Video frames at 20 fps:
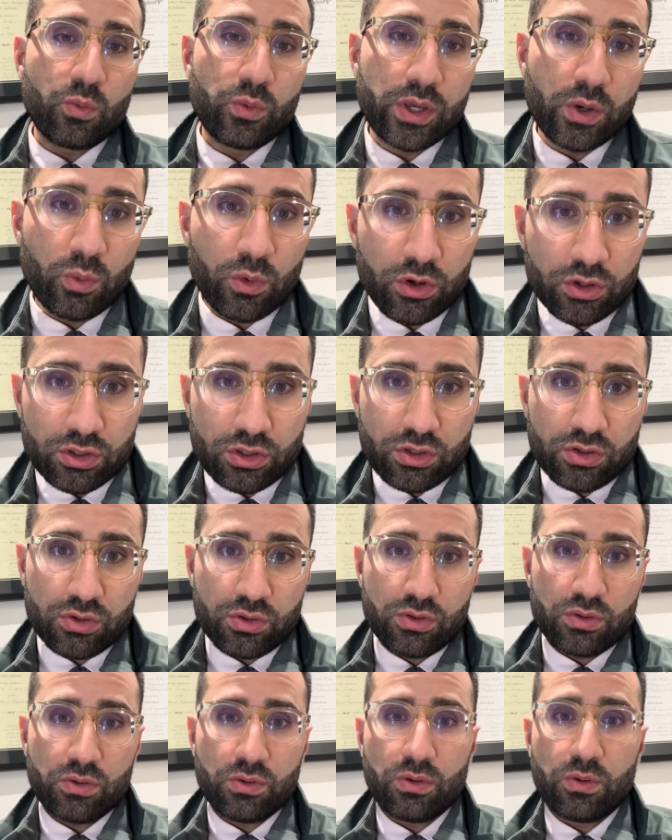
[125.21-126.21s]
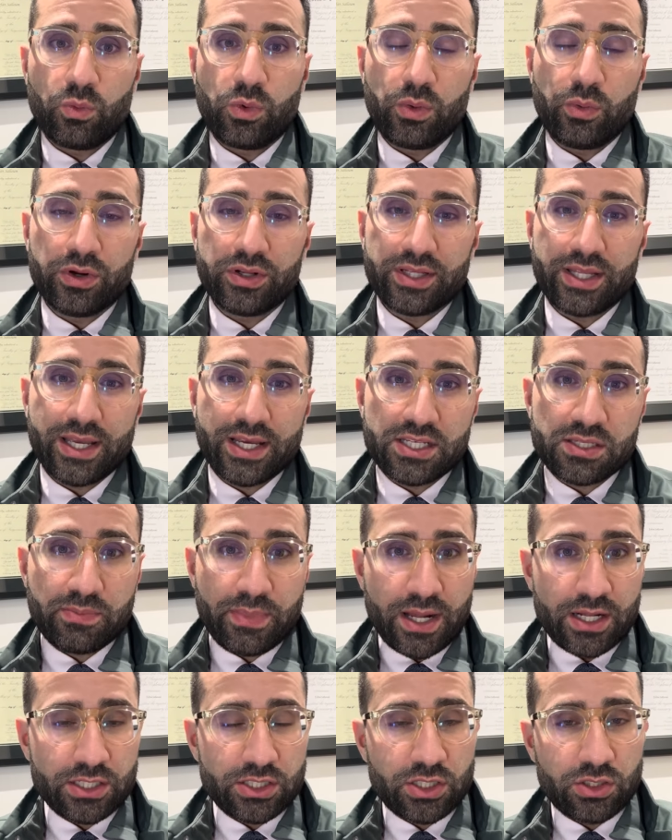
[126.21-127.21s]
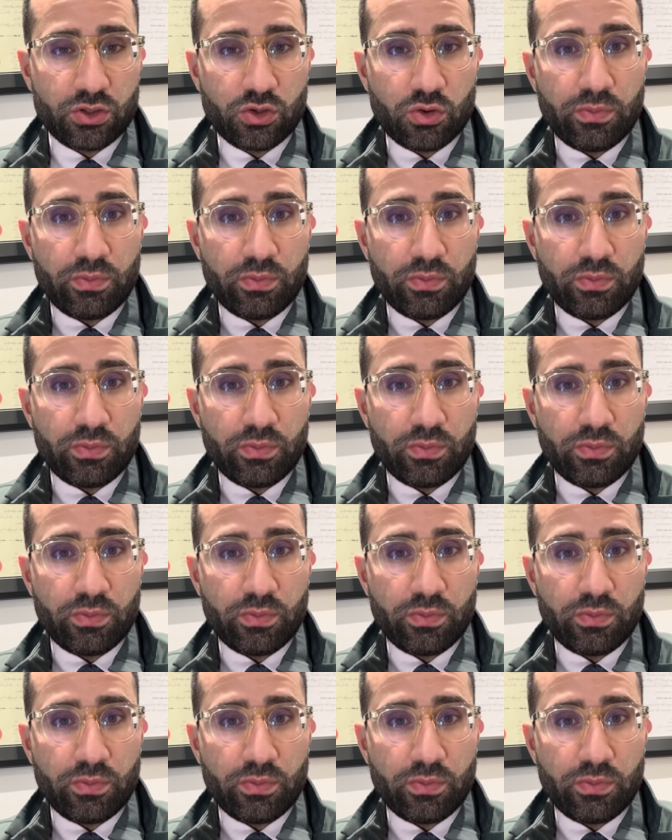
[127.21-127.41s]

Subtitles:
we want the expansion